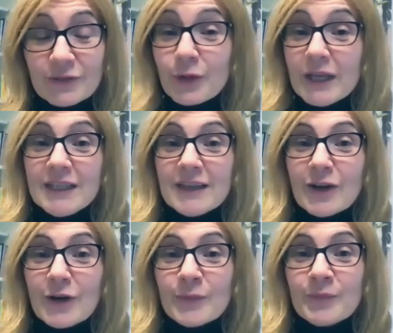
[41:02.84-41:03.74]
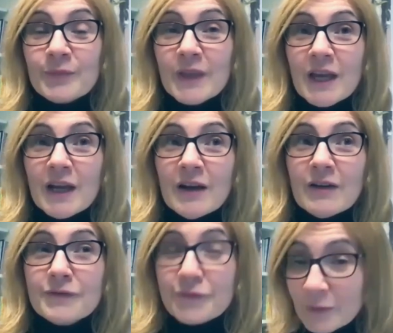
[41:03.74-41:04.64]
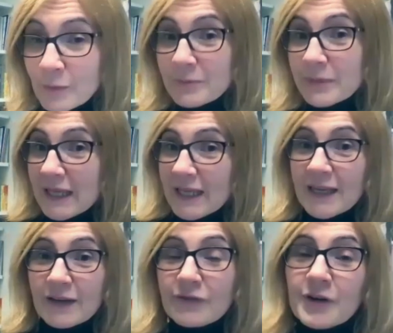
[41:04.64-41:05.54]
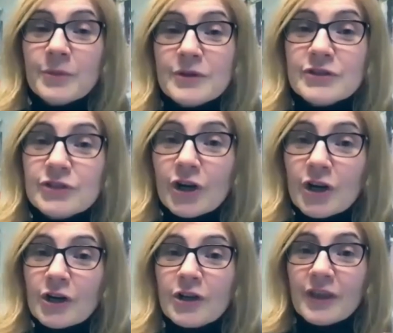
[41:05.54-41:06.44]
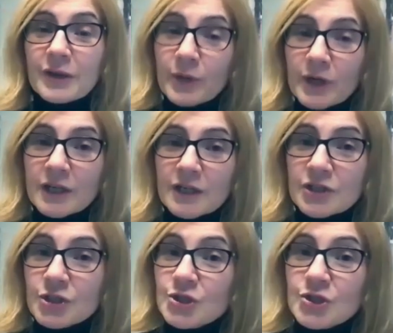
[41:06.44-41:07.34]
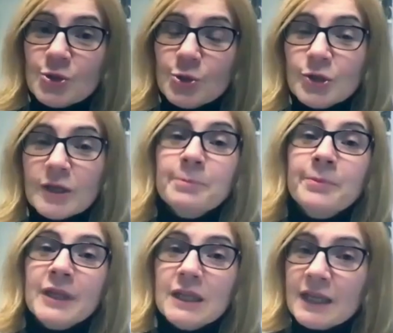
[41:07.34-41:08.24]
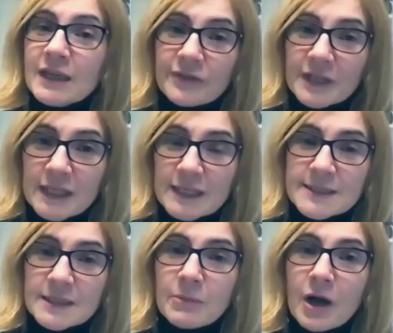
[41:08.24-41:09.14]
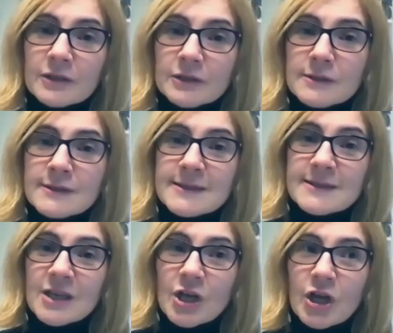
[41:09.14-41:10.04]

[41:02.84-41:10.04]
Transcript: radio, from the beginning, from the start, they were 2 competing financing models.